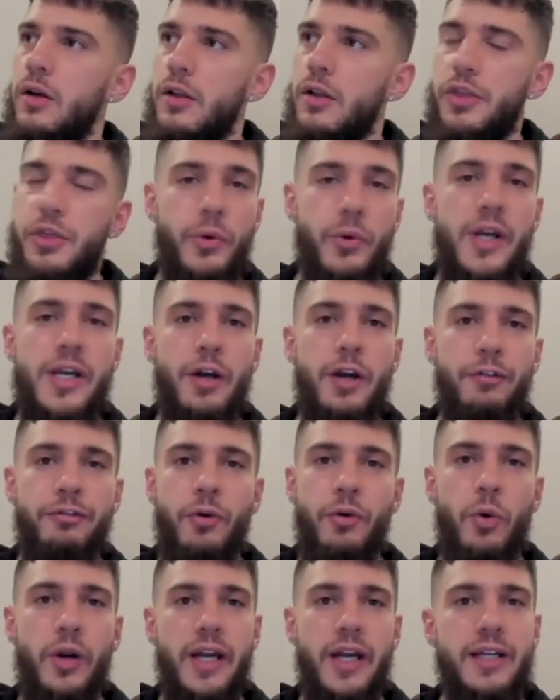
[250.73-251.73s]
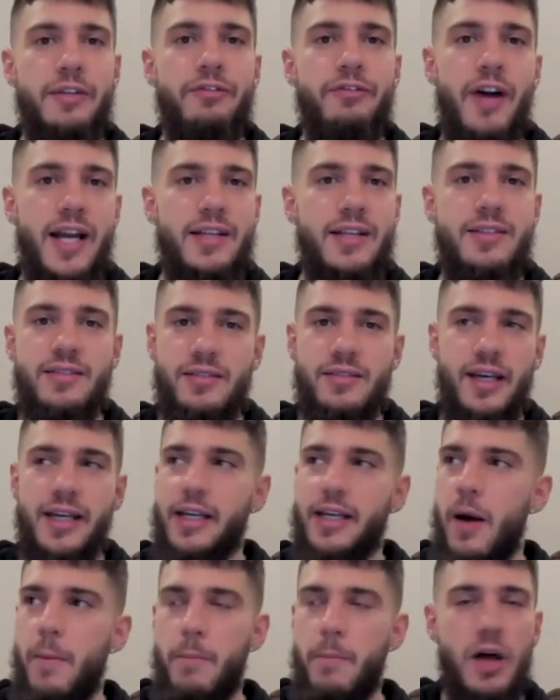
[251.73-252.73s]
three or four invites like
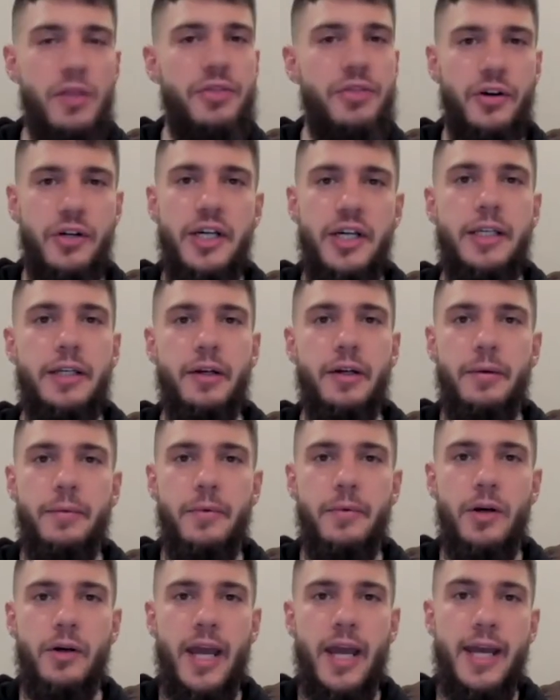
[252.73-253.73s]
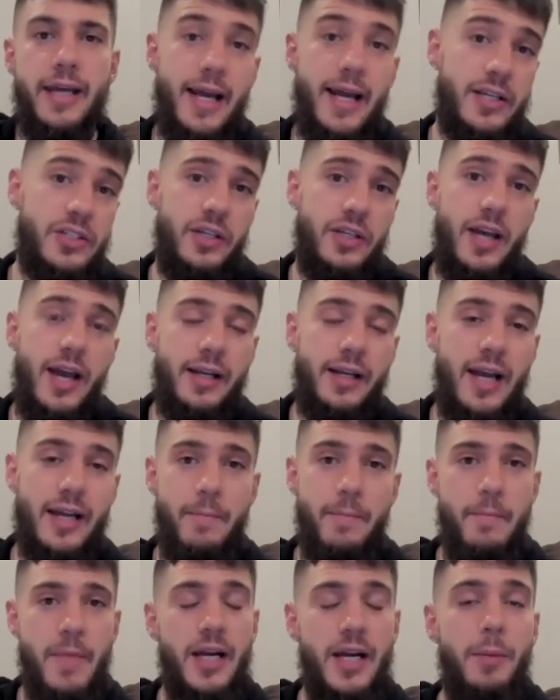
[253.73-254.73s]
a month later. Okay. And actually I kind of
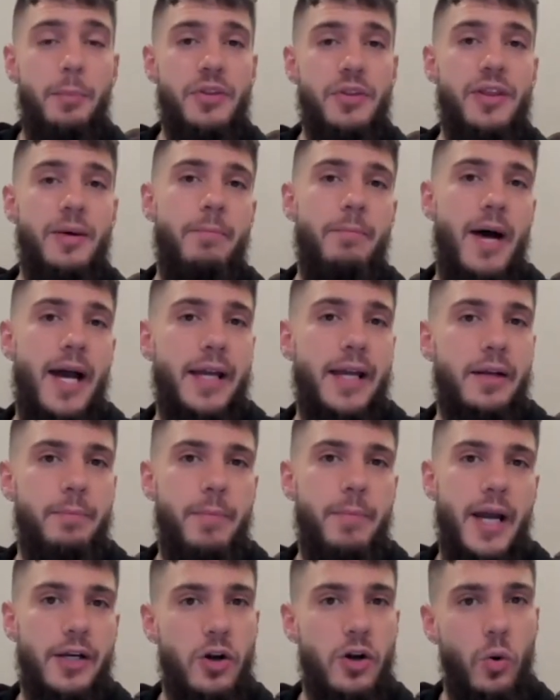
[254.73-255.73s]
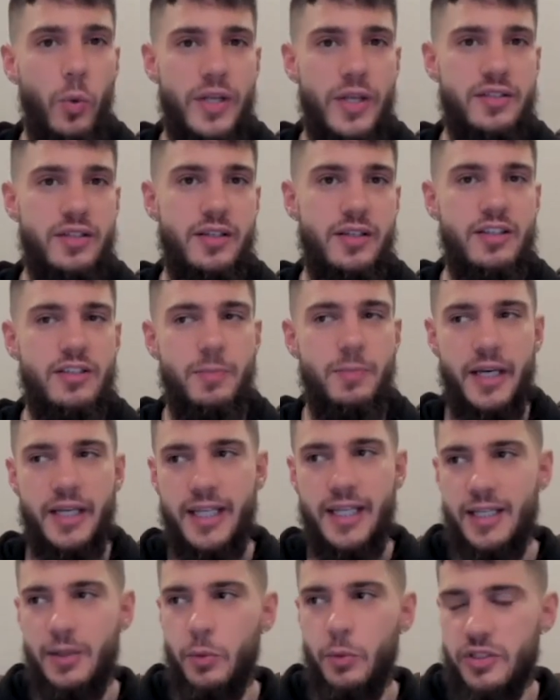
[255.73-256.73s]
met up with him by by coincidence, but
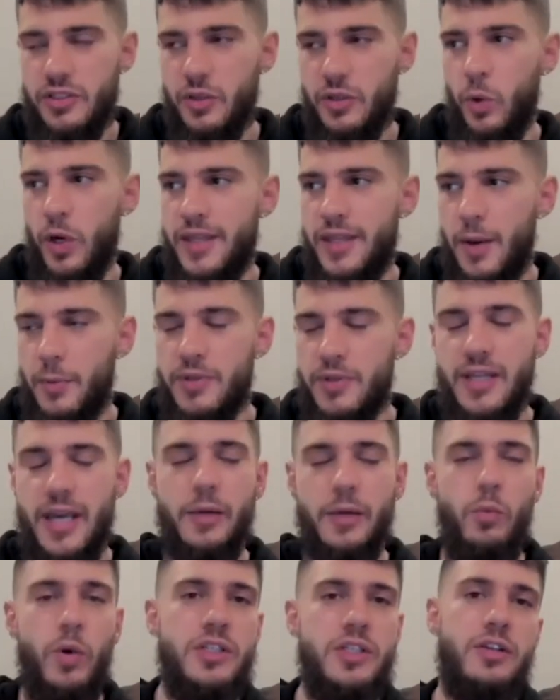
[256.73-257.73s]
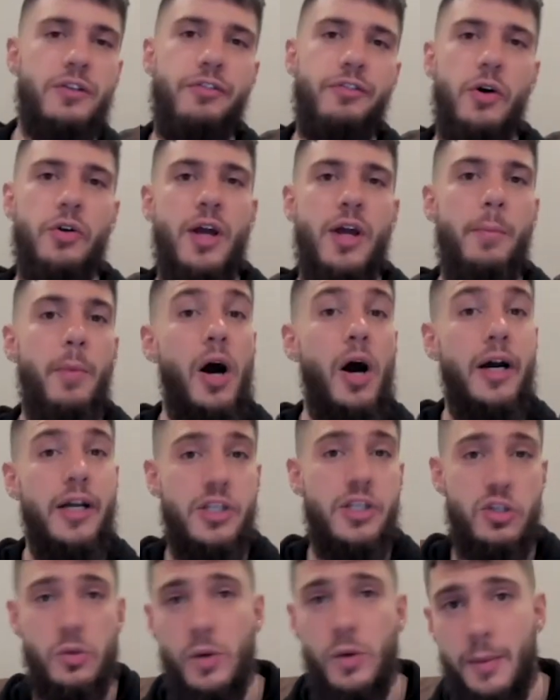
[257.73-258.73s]
he was the one that was like, What's your phone number? I'll
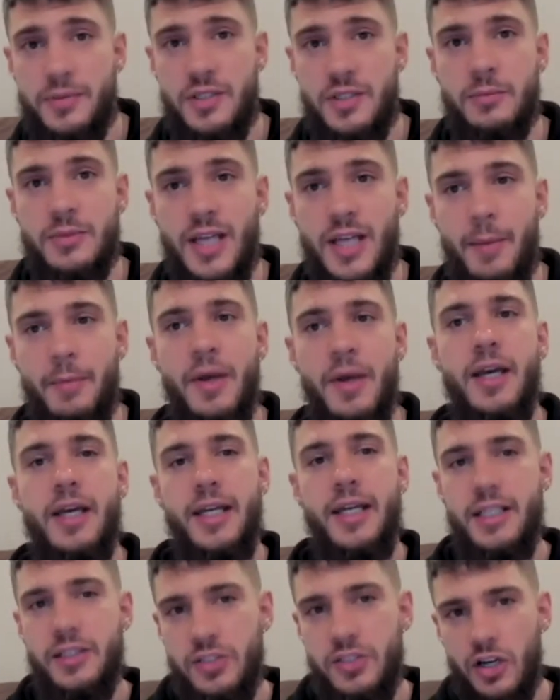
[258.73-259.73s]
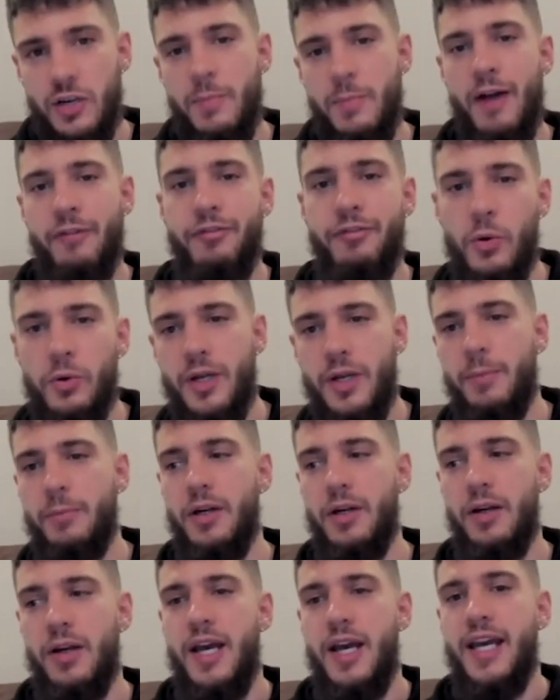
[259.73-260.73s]
hit you up sometime. He took my phone number.